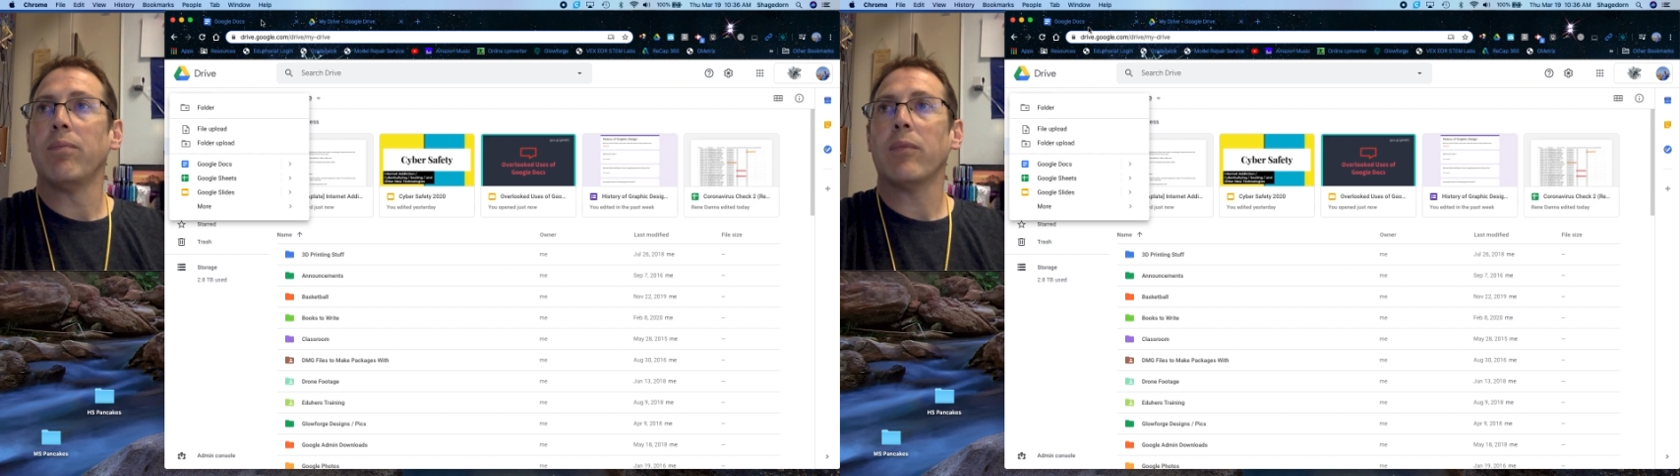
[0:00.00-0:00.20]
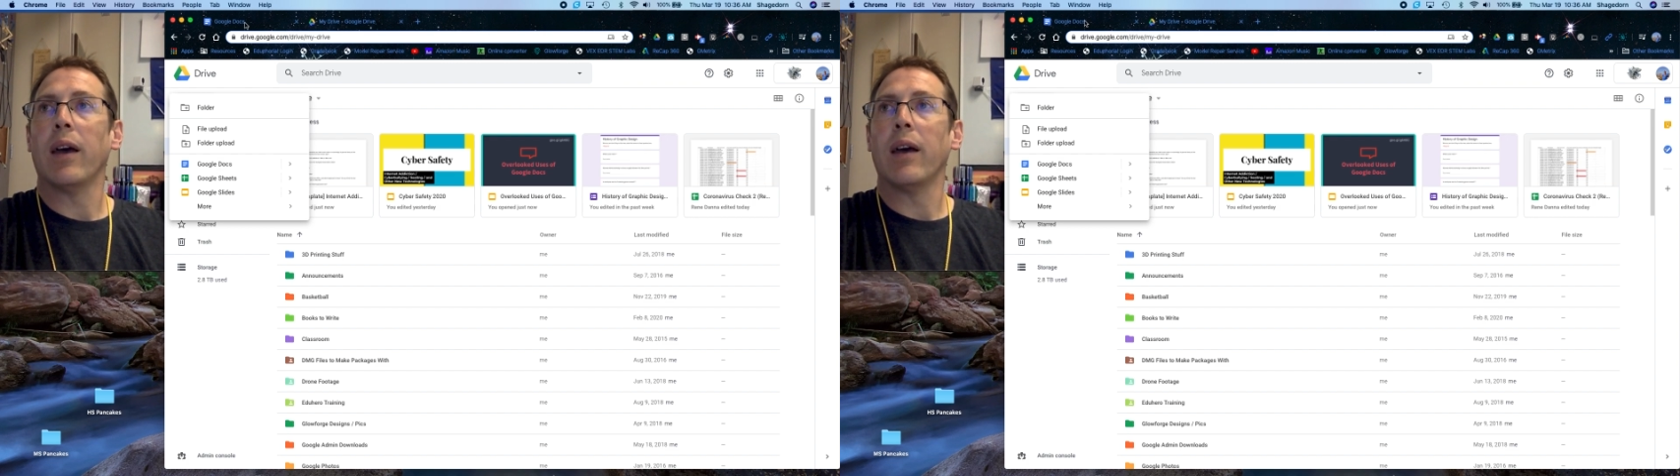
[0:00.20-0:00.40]

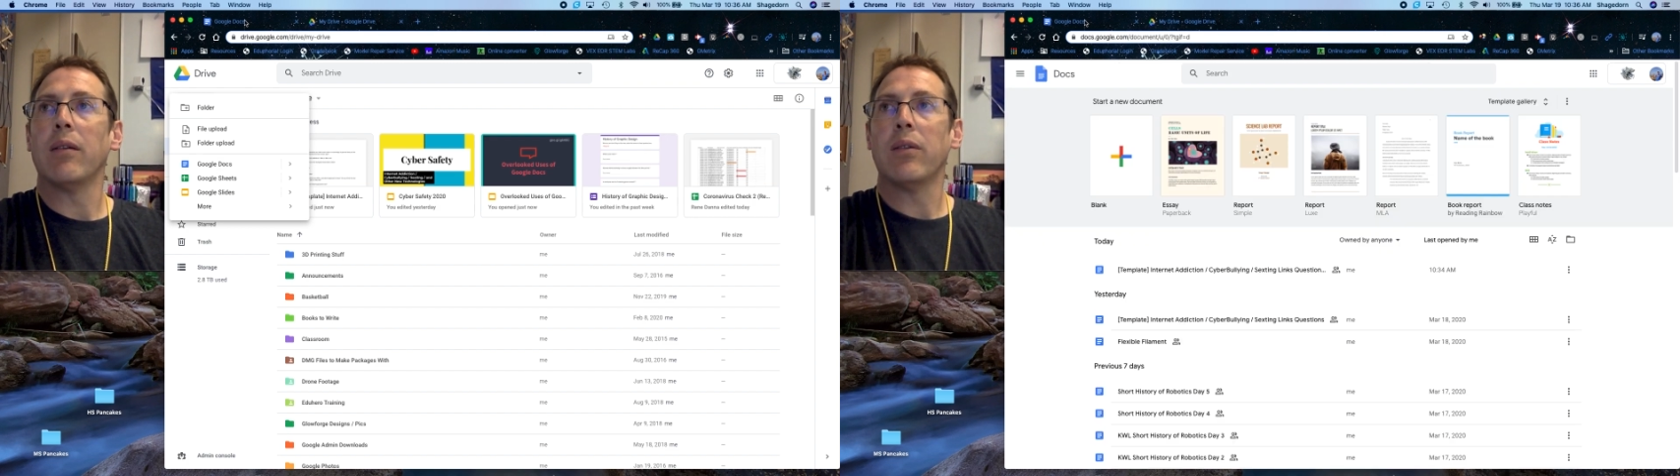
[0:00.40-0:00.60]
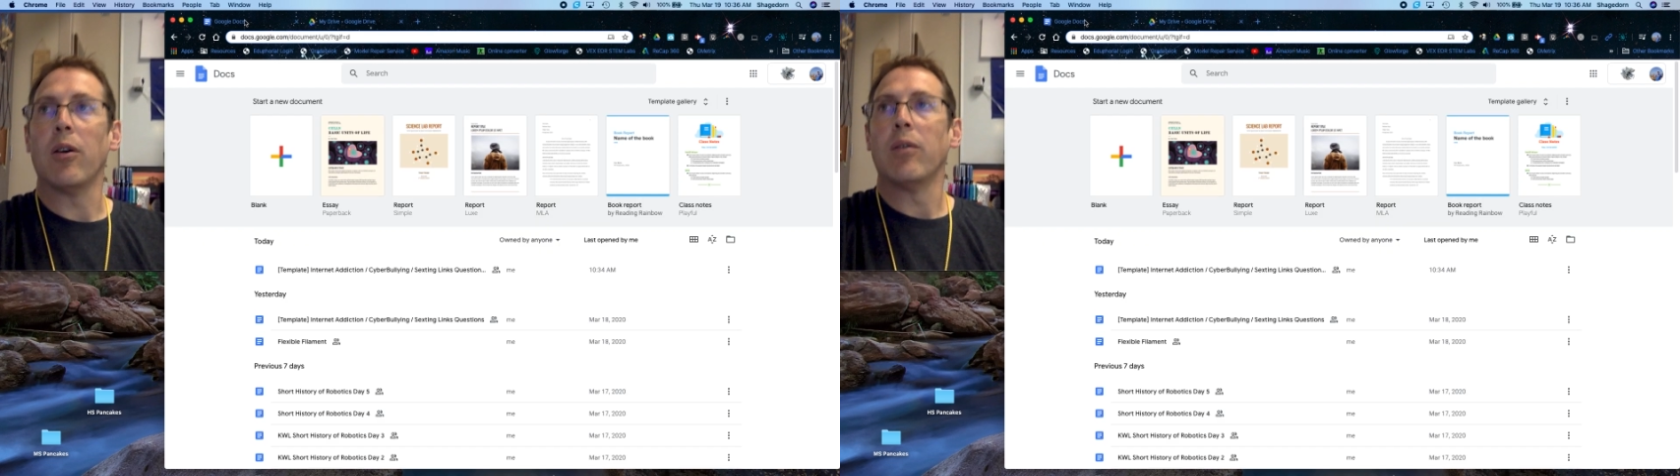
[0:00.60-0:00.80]
Okay,
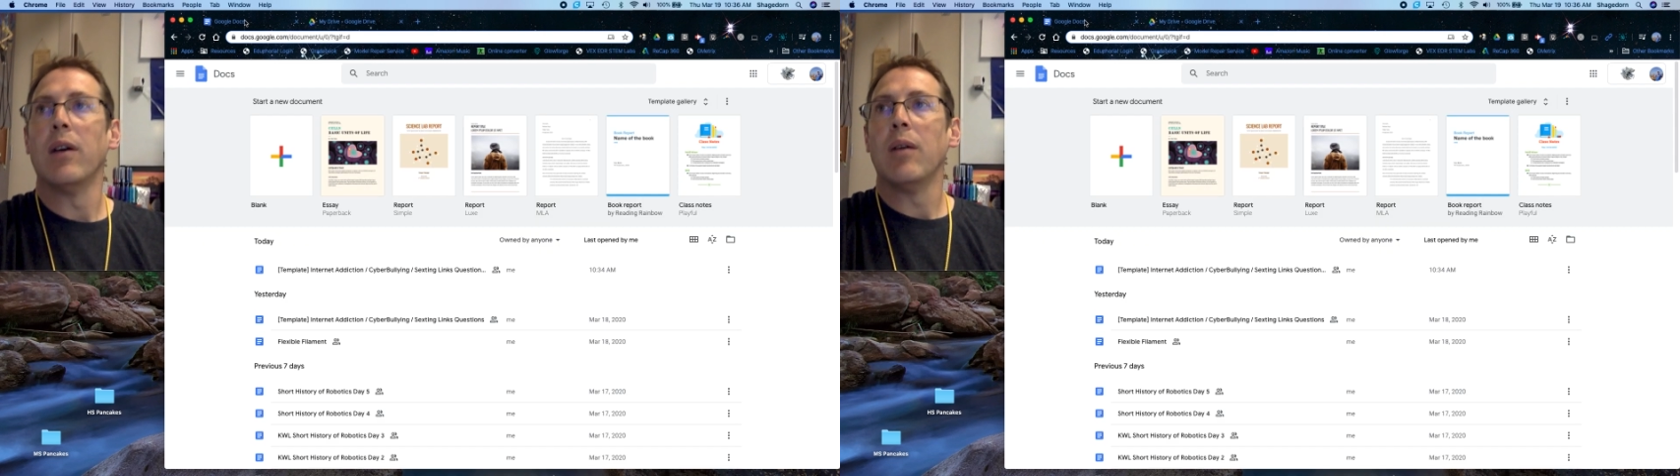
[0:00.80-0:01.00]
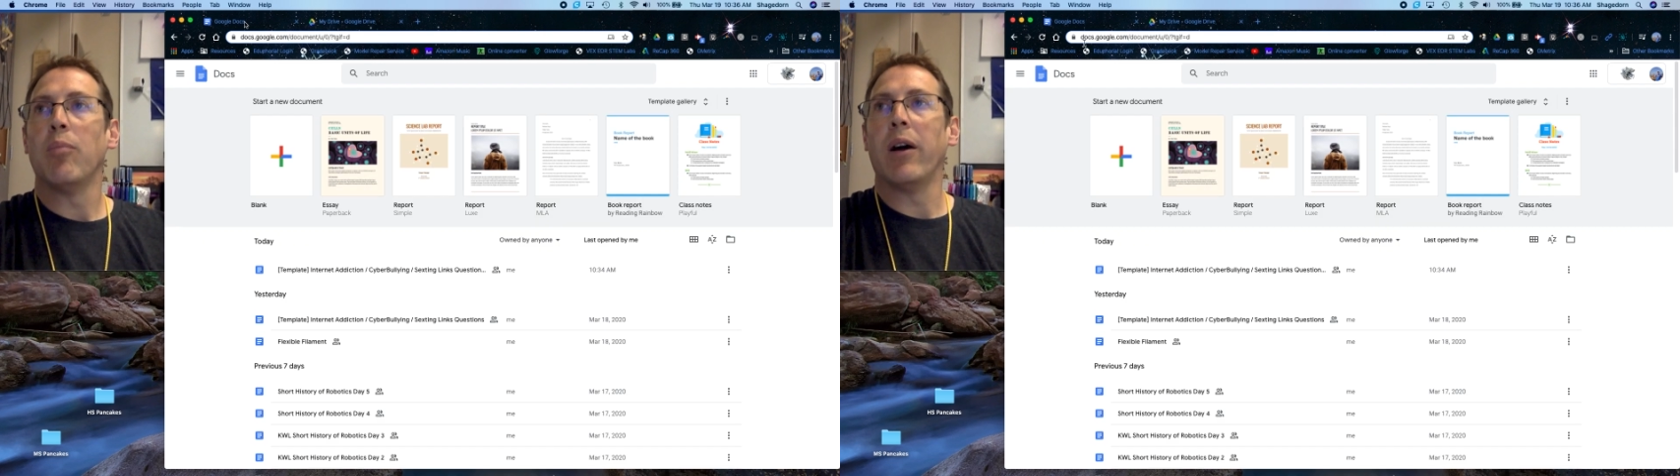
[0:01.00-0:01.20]
so,
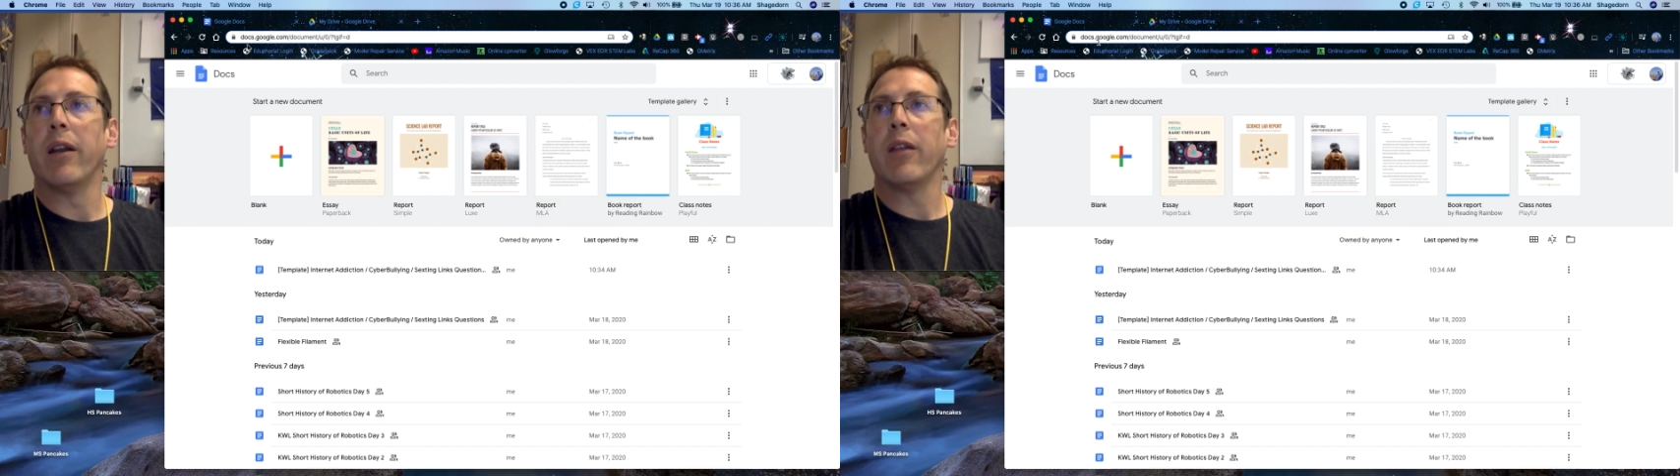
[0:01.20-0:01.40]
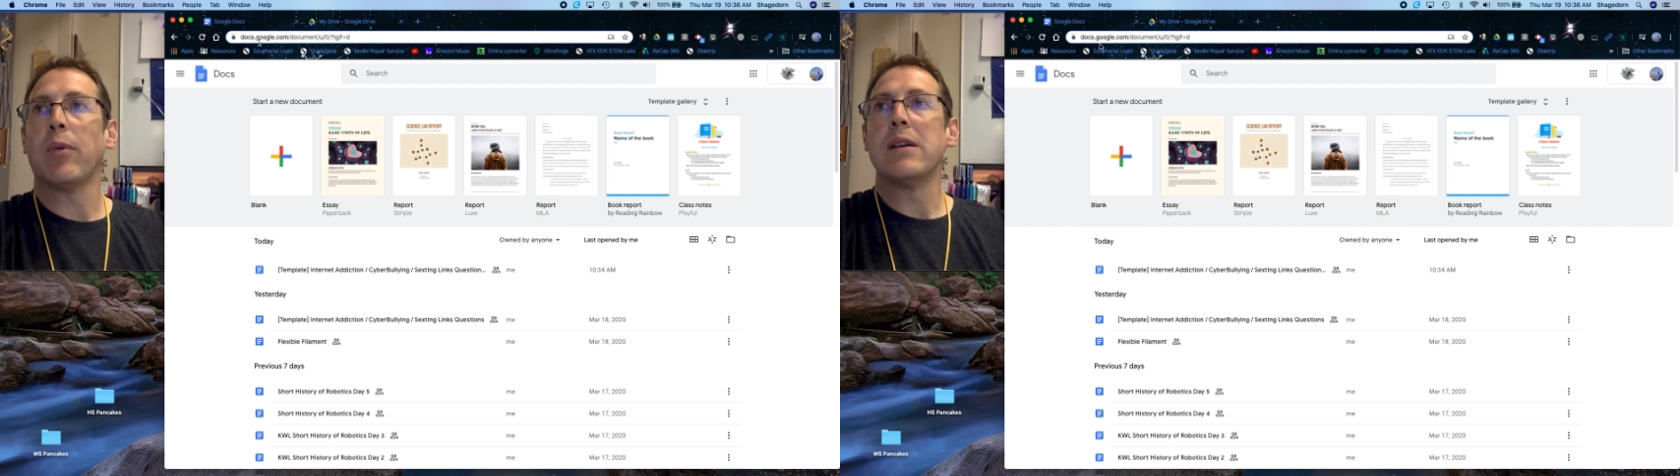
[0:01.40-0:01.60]
but
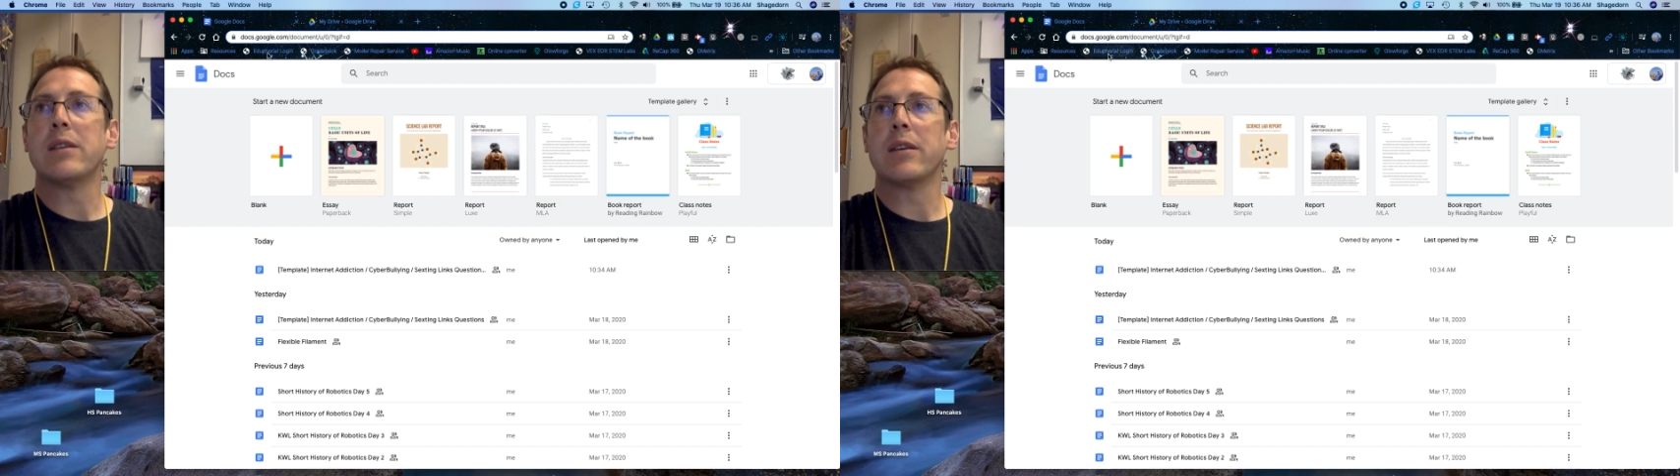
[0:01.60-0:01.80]
otherwise